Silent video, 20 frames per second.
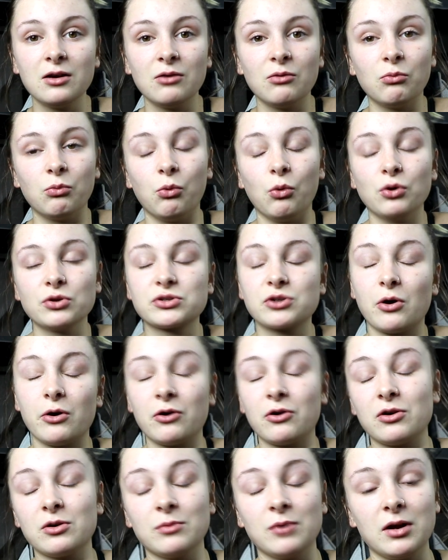what's
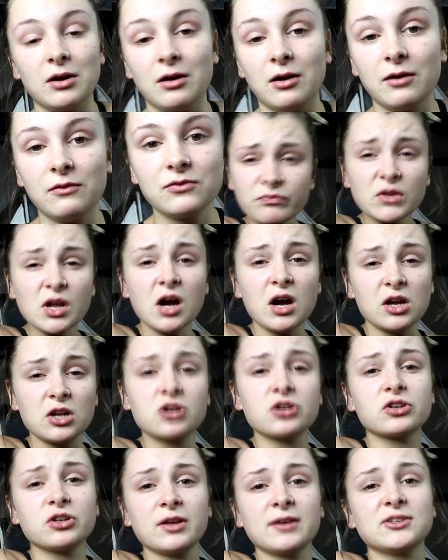going on in my life. I
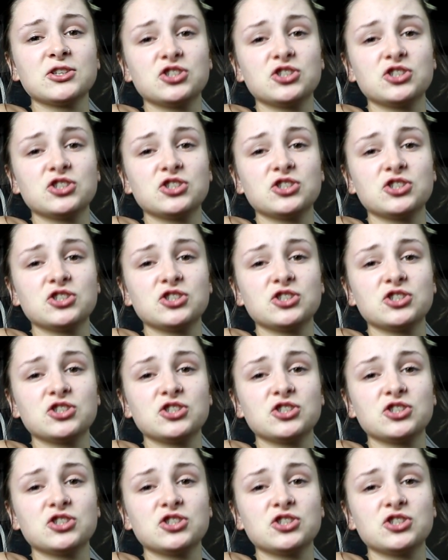look like